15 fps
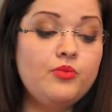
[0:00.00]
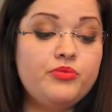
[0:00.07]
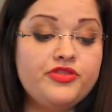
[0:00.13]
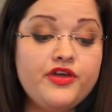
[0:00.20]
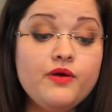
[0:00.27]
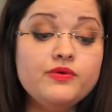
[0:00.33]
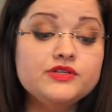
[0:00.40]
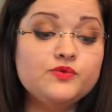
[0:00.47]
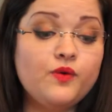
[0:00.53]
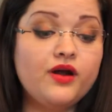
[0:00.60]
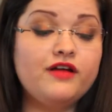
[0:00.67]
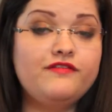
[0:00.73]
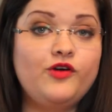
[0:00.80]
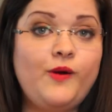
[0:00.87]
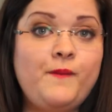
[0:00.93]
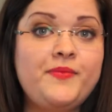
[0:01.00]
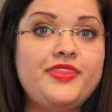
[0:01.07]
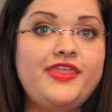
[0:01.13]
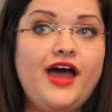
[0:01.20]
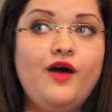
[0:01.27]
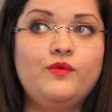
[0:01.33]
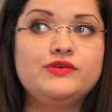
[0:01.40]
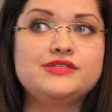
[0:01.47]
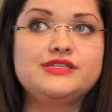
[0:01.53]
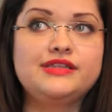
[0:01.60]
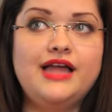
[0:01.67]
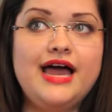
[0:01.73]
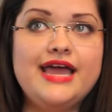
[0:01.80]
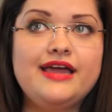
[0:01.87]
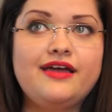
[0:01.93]
but there was one of them that was
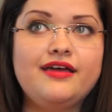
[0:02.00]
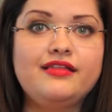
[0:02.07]
like